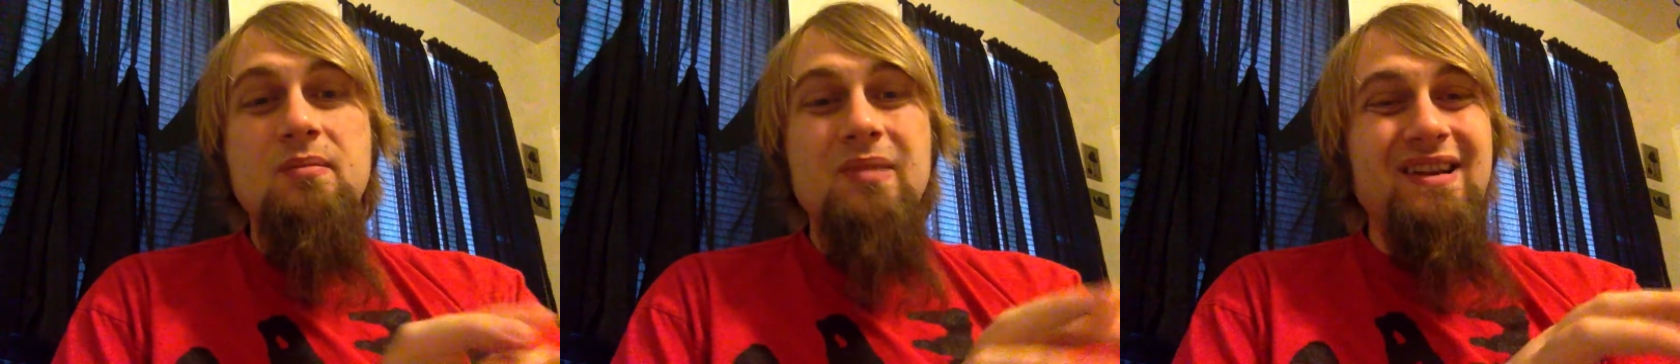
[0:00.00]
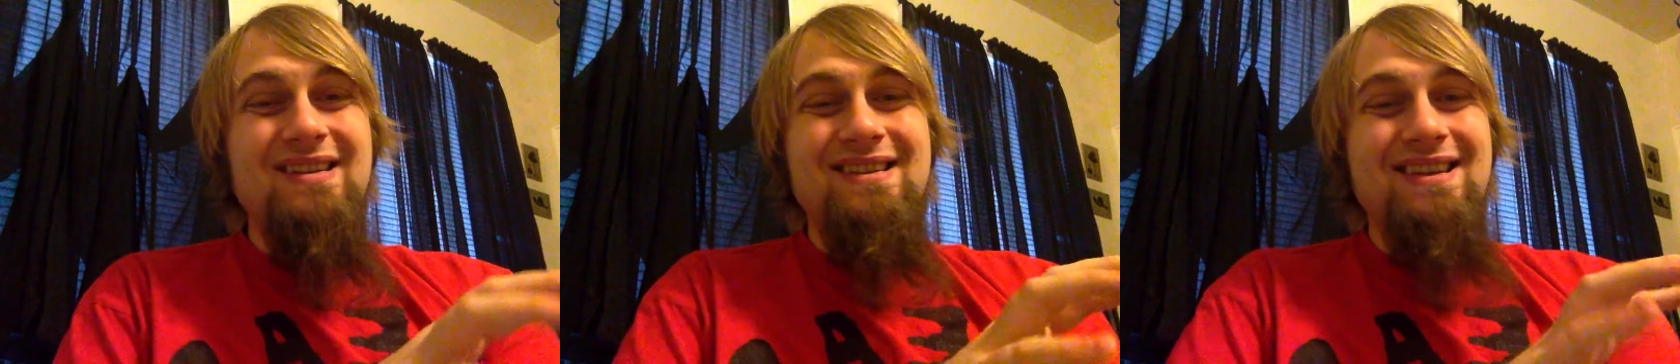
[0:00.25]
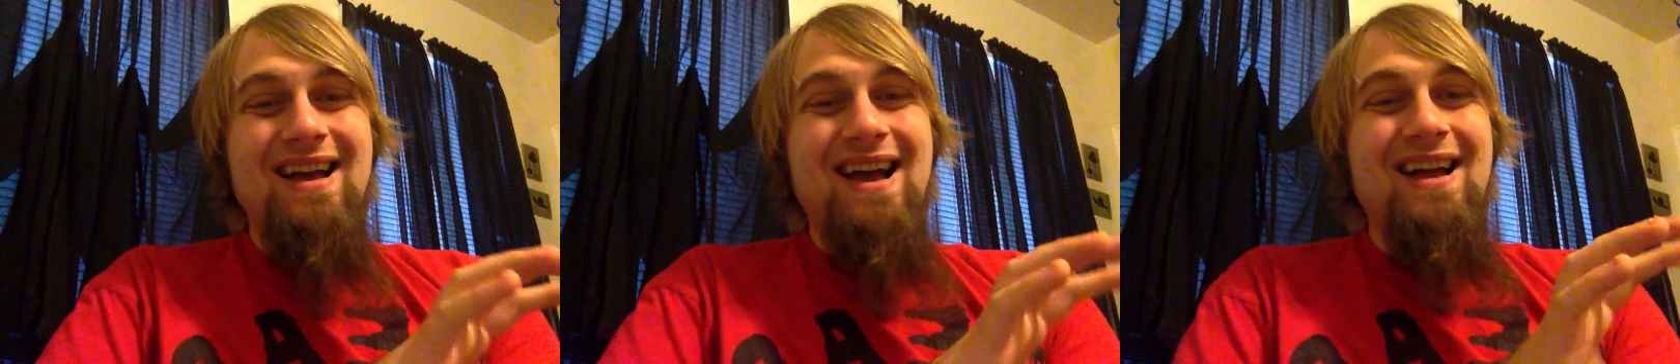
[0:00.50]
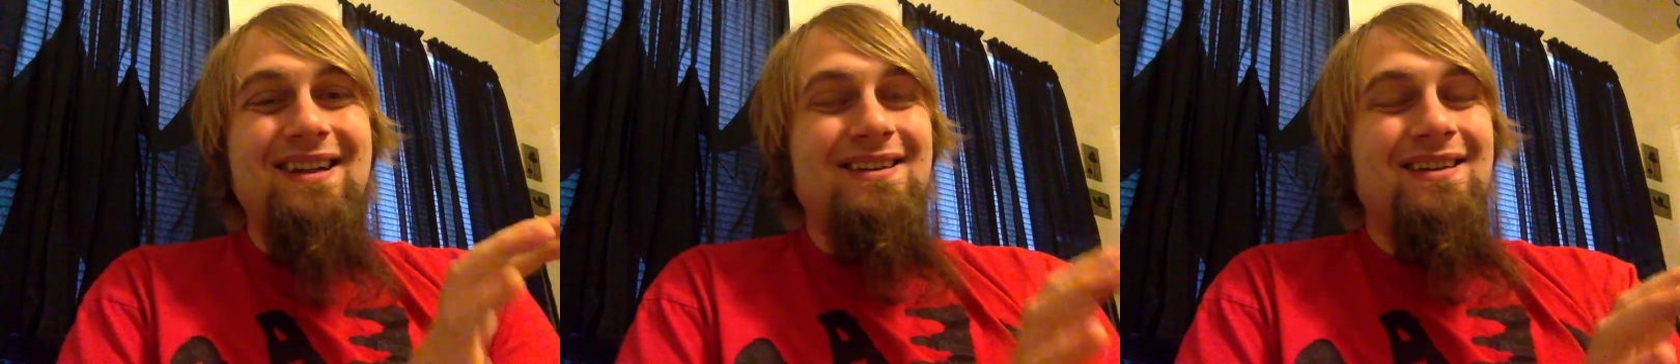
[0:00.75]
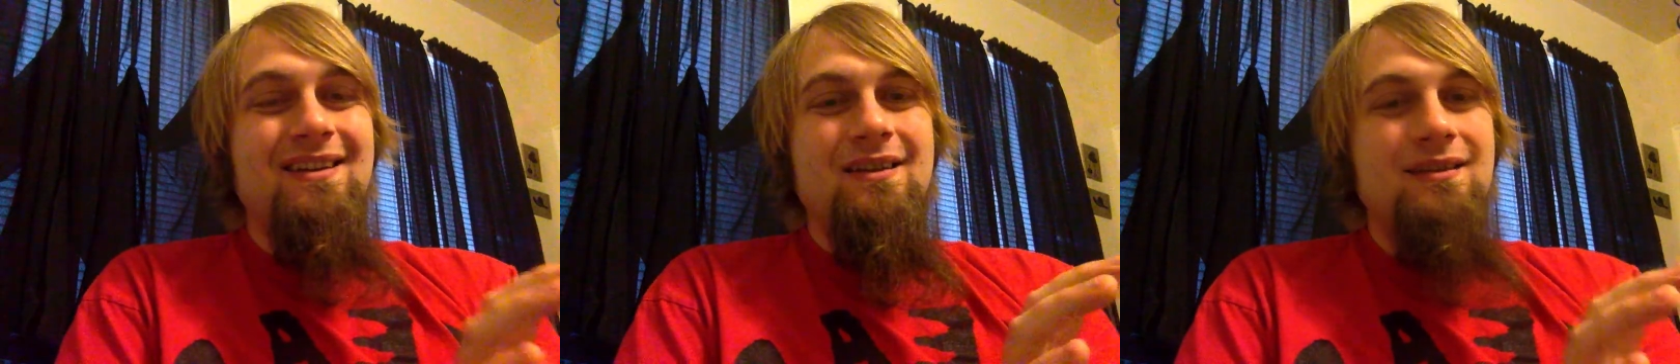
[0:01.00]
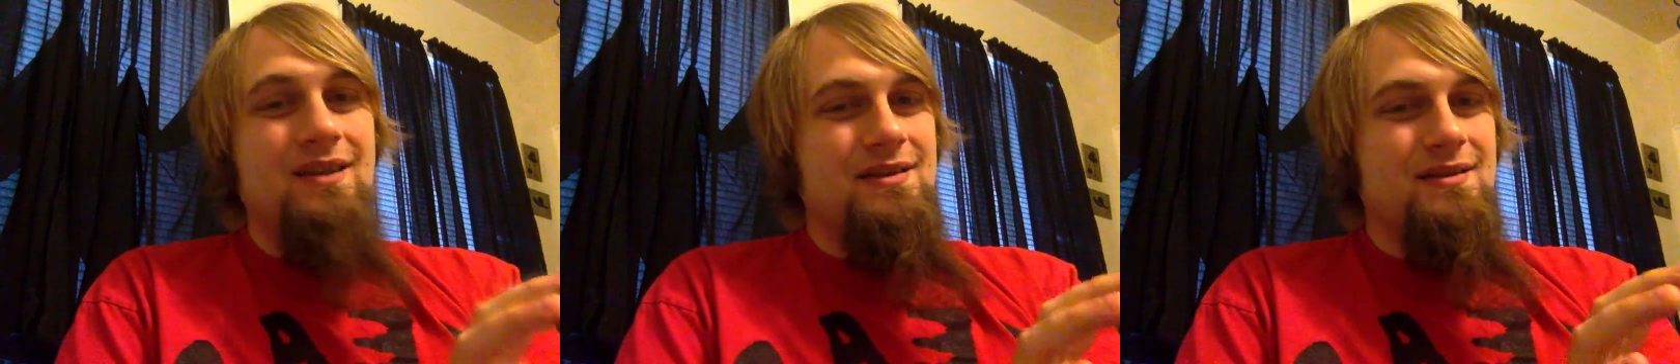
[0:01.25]
but it's not
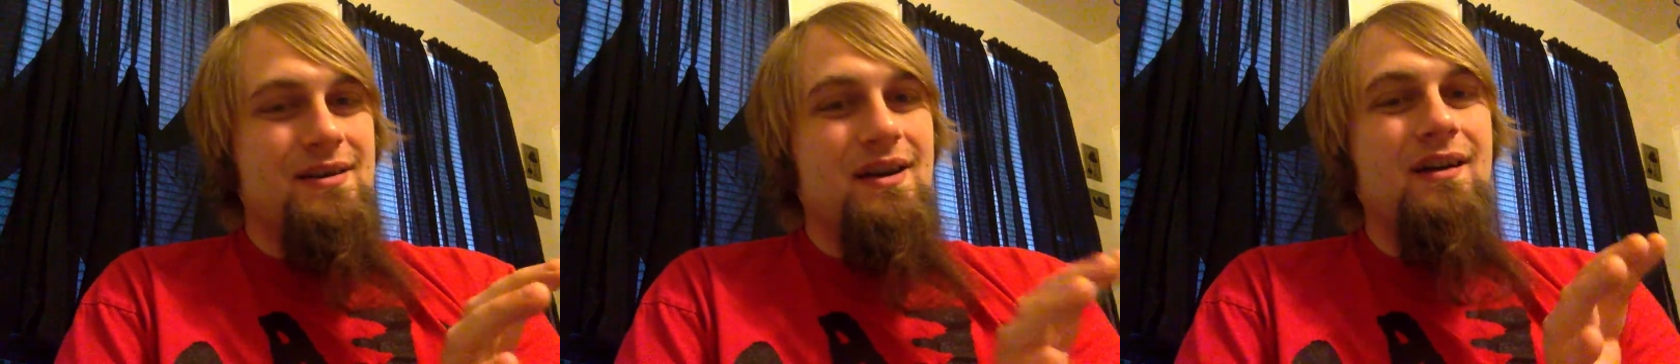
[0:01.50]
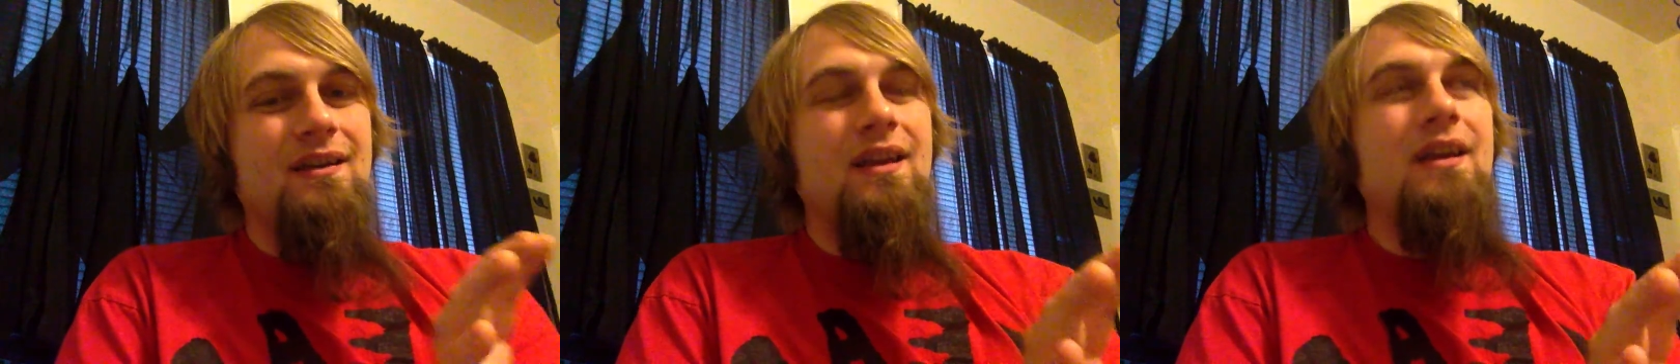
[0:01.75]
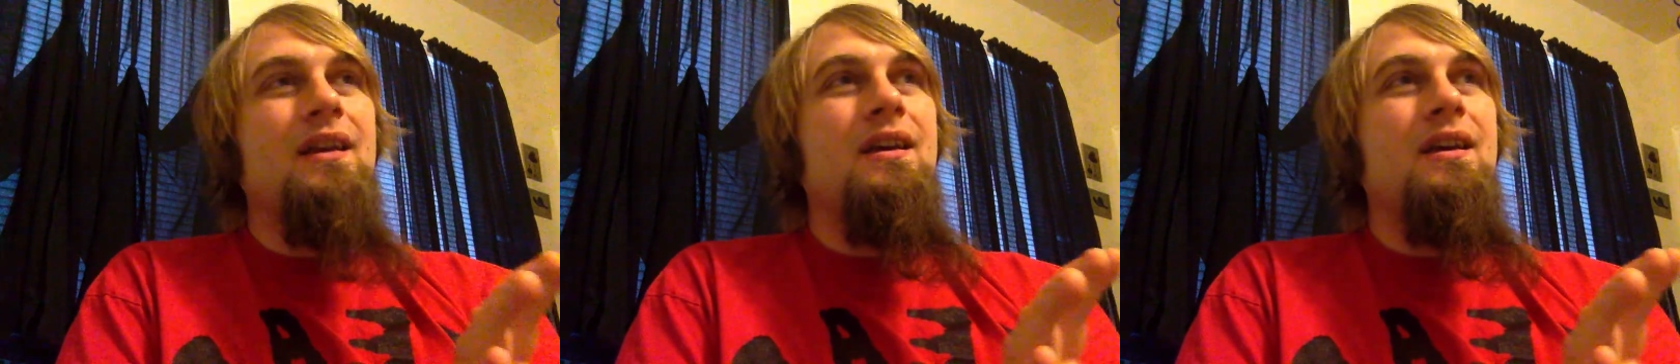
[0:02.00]
necessarily